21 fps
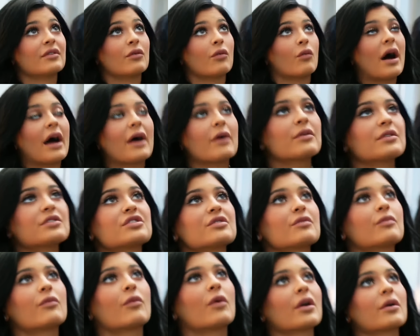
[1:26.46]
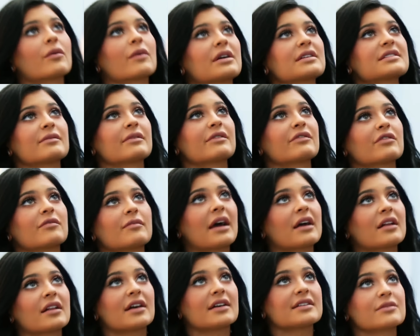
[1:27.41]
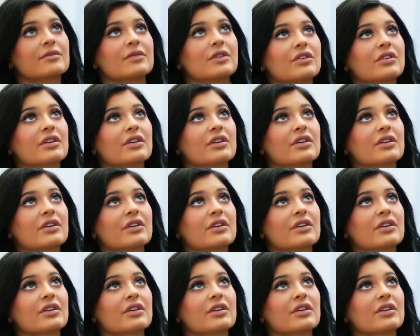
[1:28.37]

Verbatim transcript: Why would you want to wear something to my house